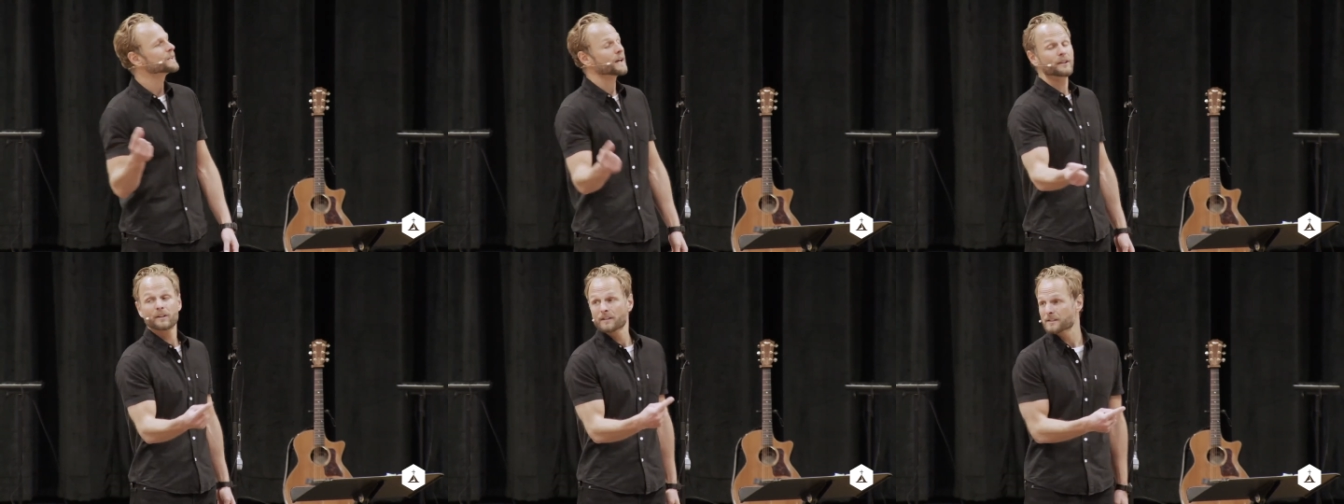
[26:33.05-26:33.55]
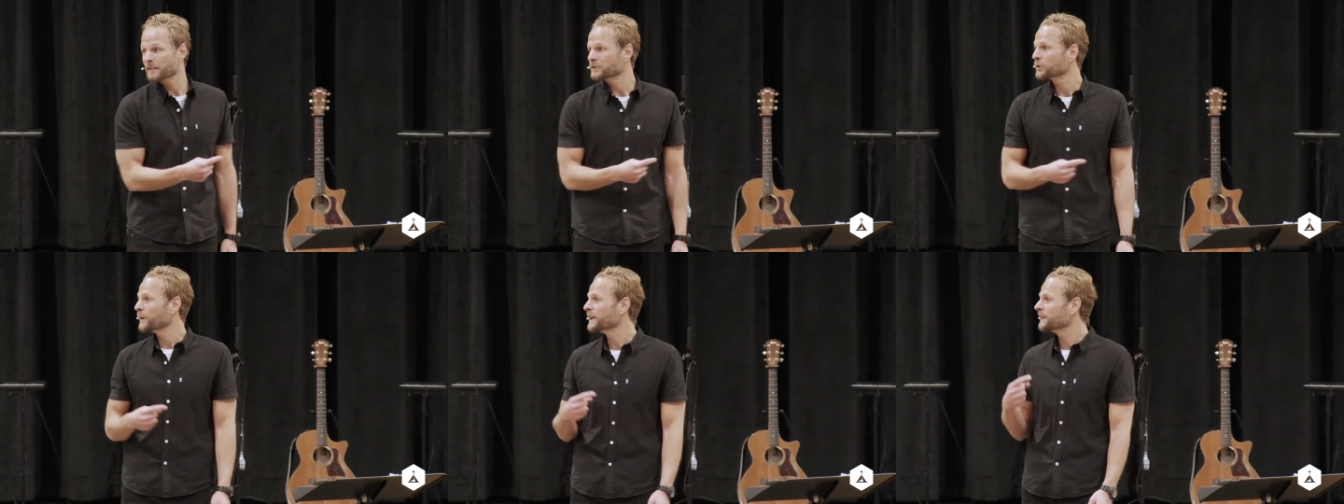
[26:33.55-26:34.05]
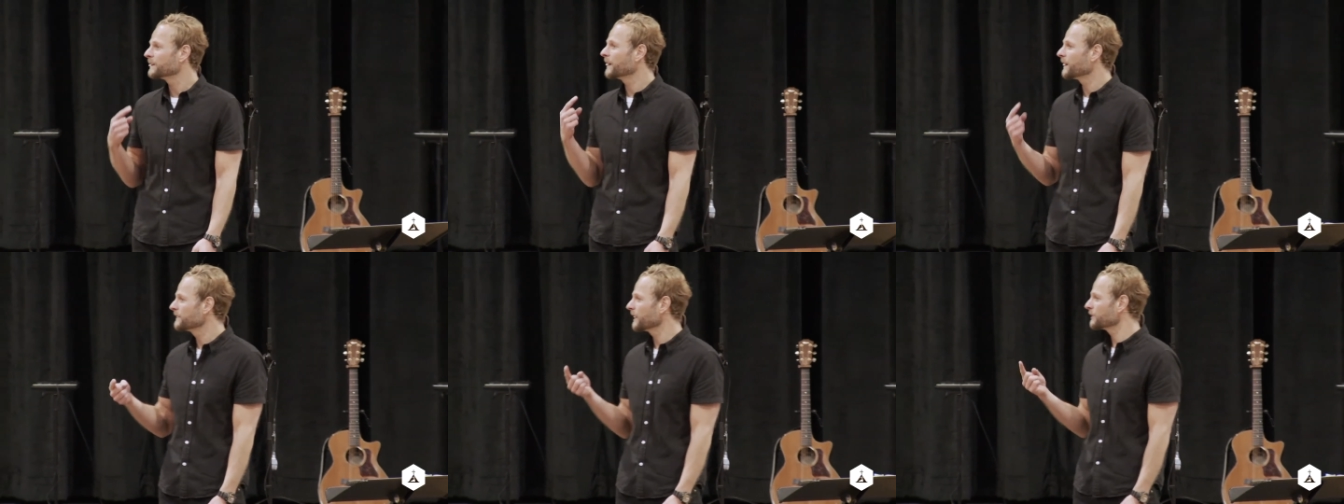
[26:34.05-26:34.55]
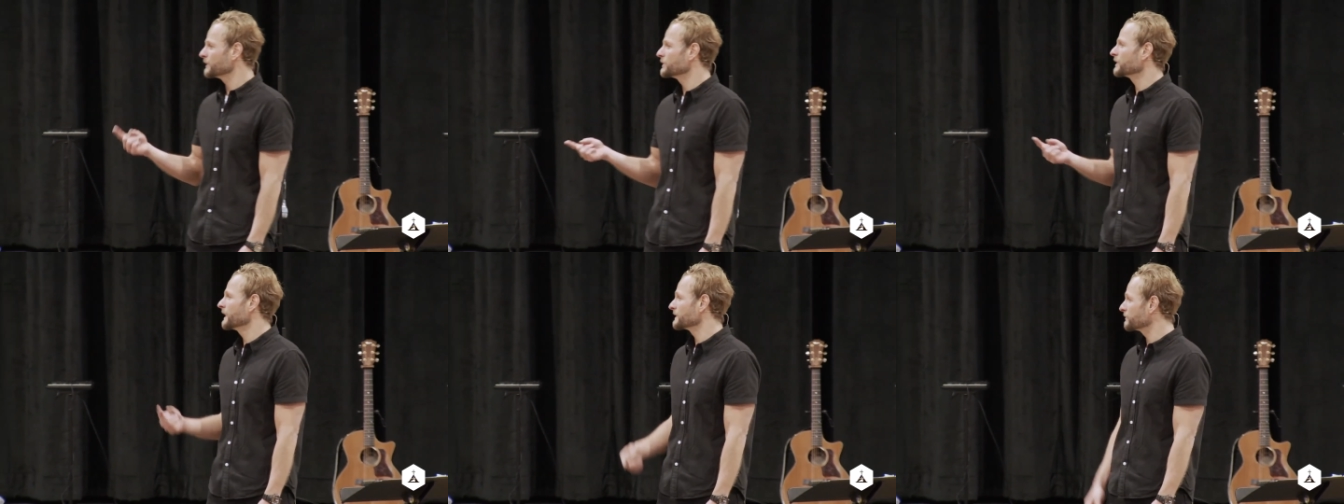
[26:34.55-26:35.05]
together in such a way that God not only
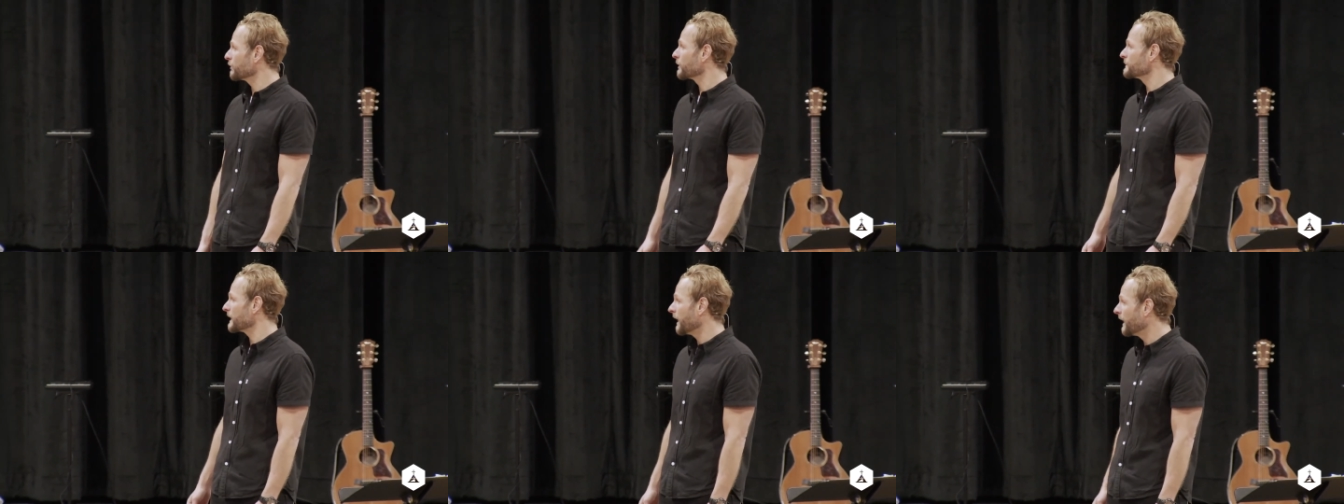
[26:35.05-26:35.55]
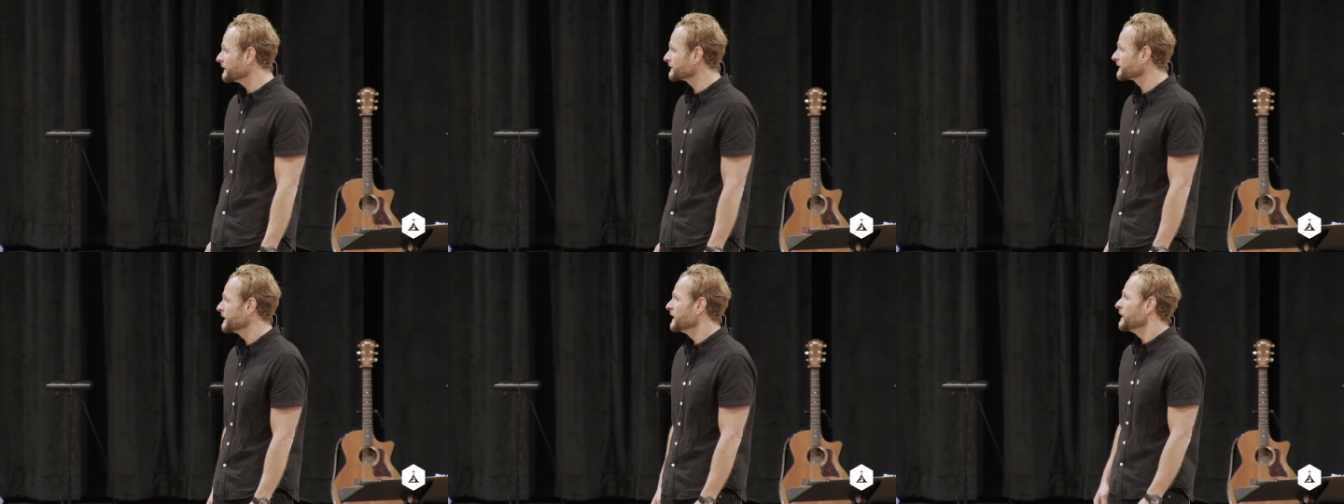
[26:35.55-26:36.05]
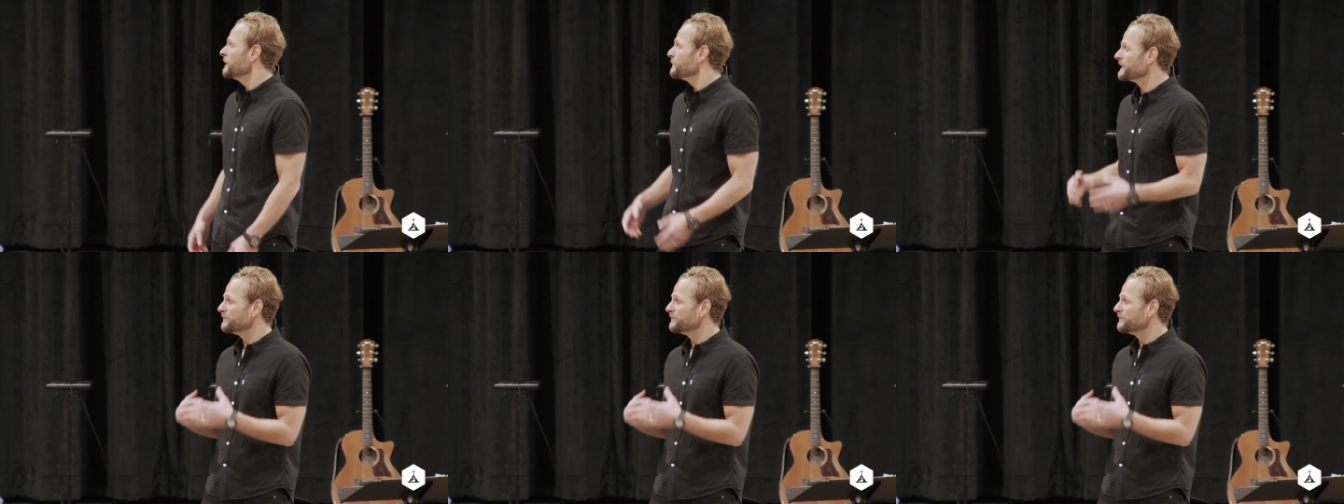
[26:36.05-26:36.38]
transforms us, but he